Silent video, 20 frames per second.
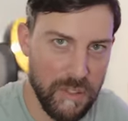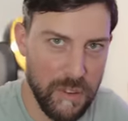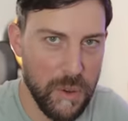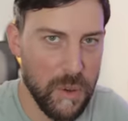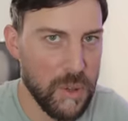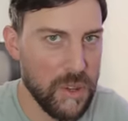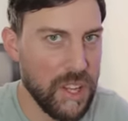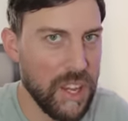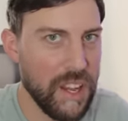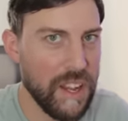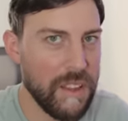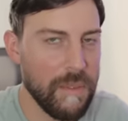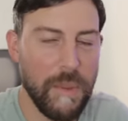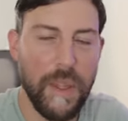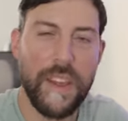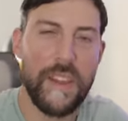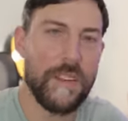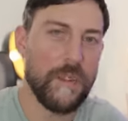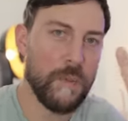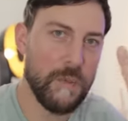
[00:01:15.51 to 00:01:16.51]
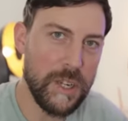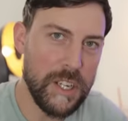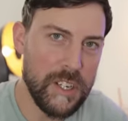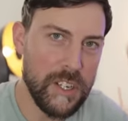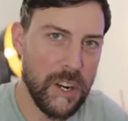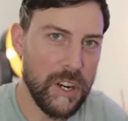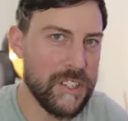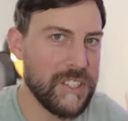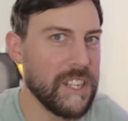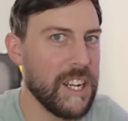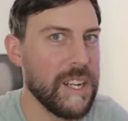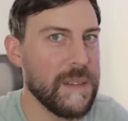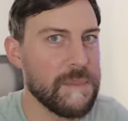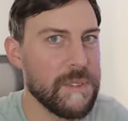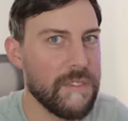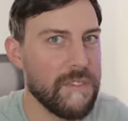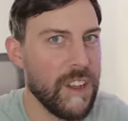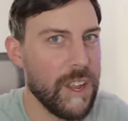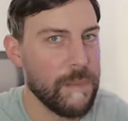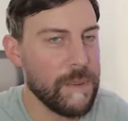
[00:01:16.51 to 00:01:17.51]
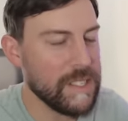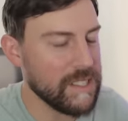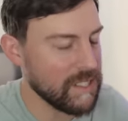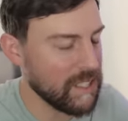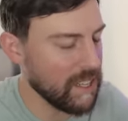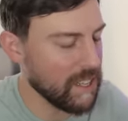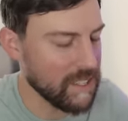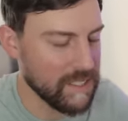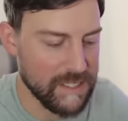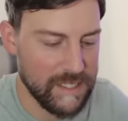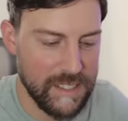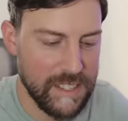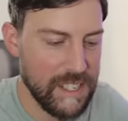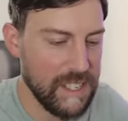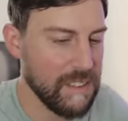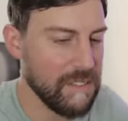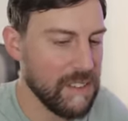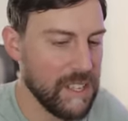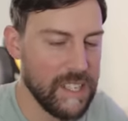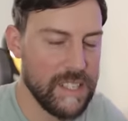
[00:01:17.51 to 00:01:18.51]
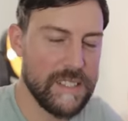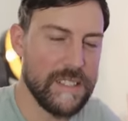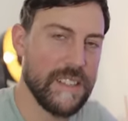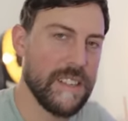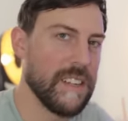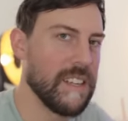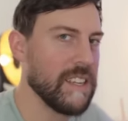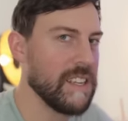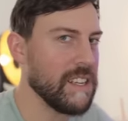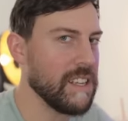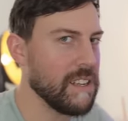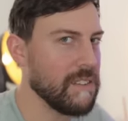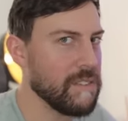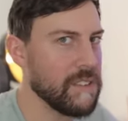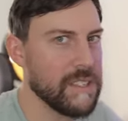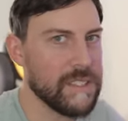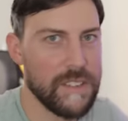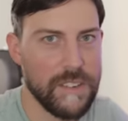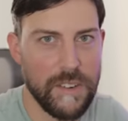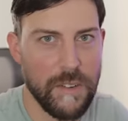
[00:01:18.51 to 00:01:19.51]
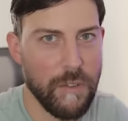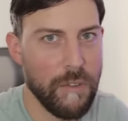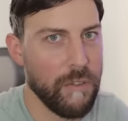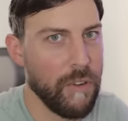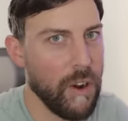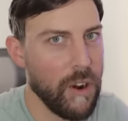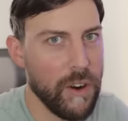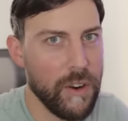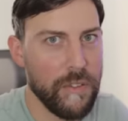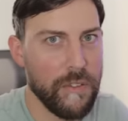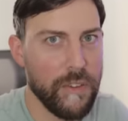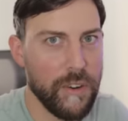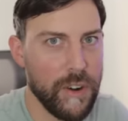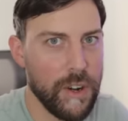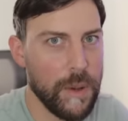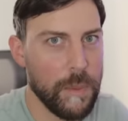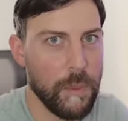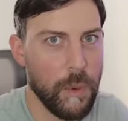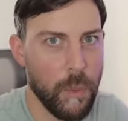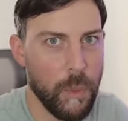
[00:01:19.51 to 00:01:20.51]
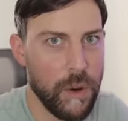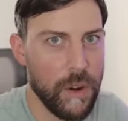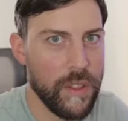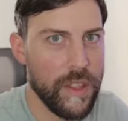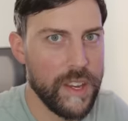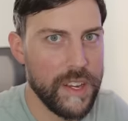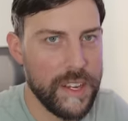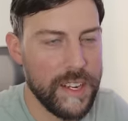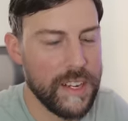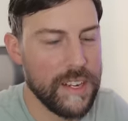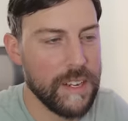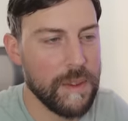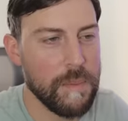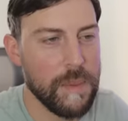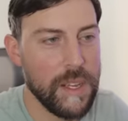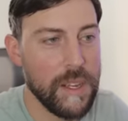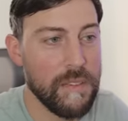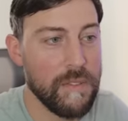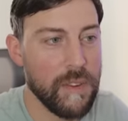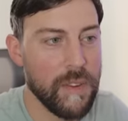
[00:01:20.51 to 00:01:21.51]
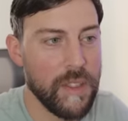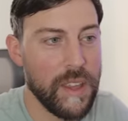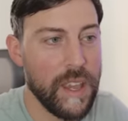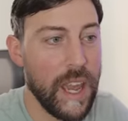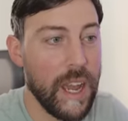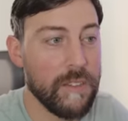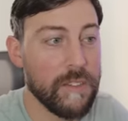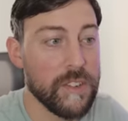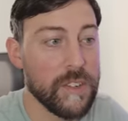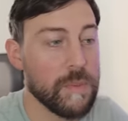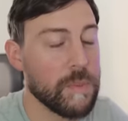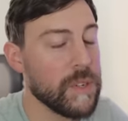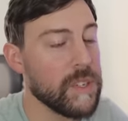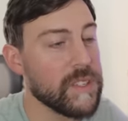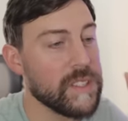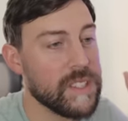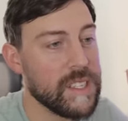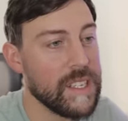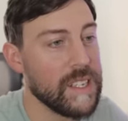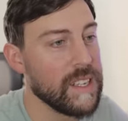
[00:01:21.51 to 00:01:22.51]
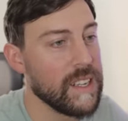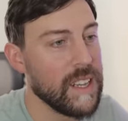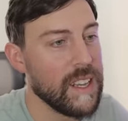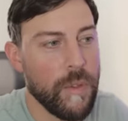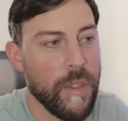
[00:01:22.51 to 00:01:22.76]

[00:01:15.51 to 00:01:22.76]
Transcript: Fuel time, like recharge times of five minutes, guys. EVs, EVs are far from where they need to be for the average person.